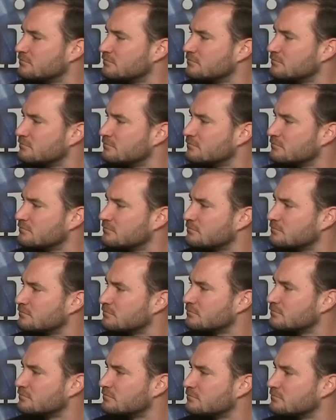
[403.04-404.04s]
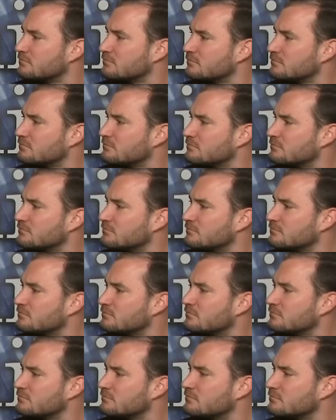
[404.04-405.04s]

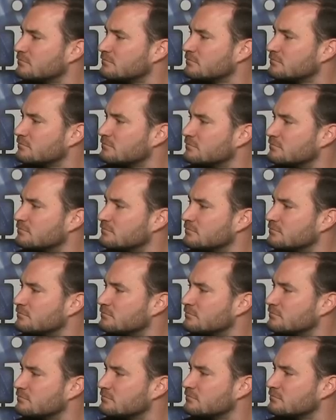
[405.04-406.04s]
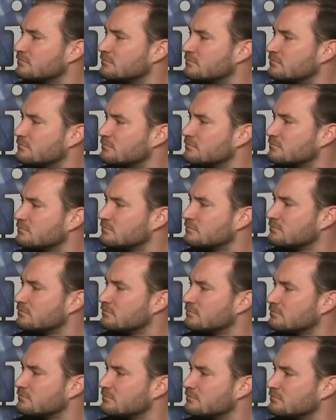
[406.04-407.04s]

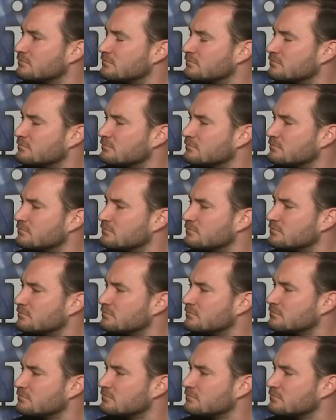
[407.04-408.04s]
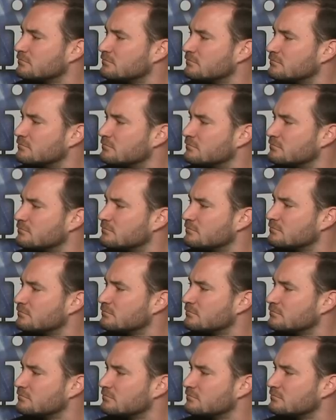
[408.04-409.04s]

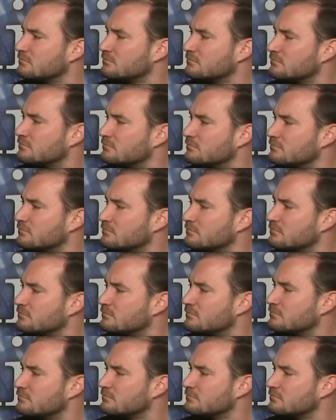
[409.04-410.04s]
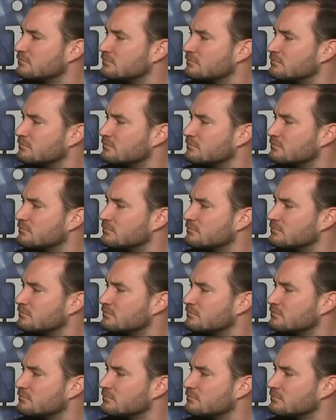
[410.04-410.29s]
The person shown says nothing.